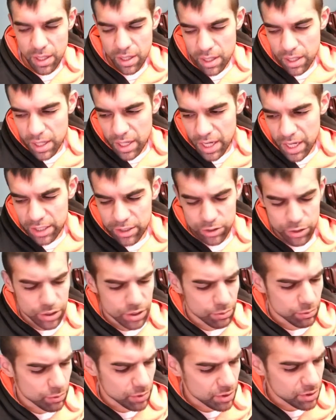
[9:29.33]
And it's
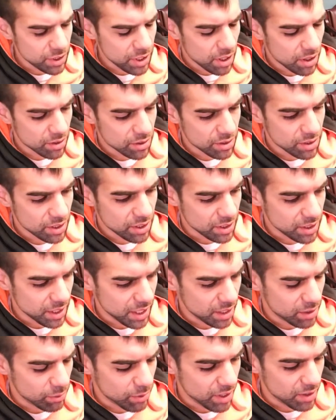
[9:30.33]
a really hard thing to
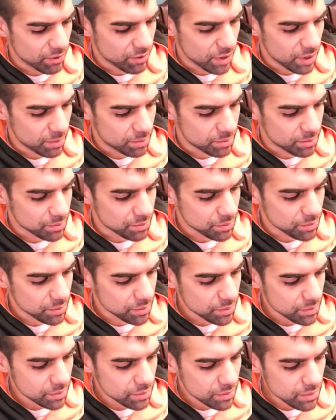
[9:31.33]
get away from.
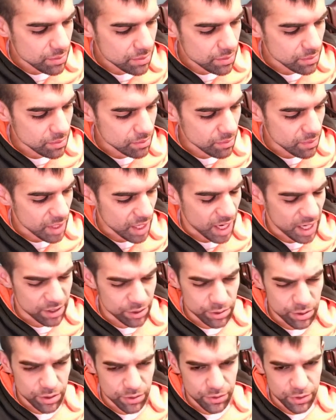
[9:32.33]
I
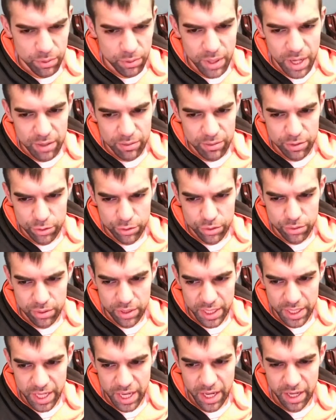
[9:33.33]
don't know if you ever
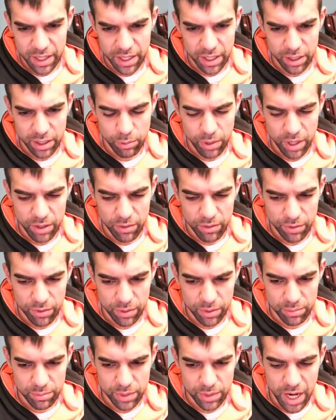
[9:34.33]
truly can get away
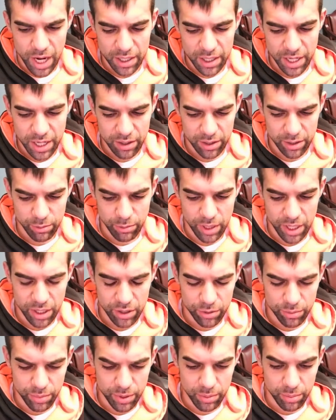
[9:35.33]
from not caring what
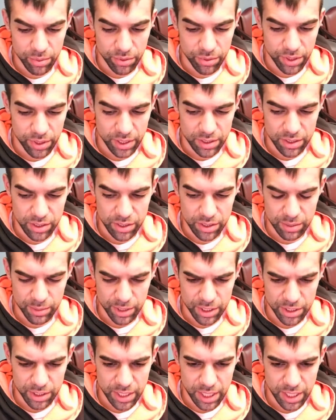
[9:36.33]
other people think to some
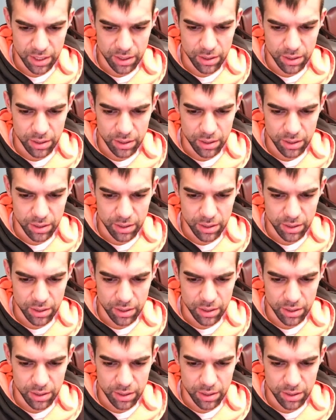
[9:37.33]
extent.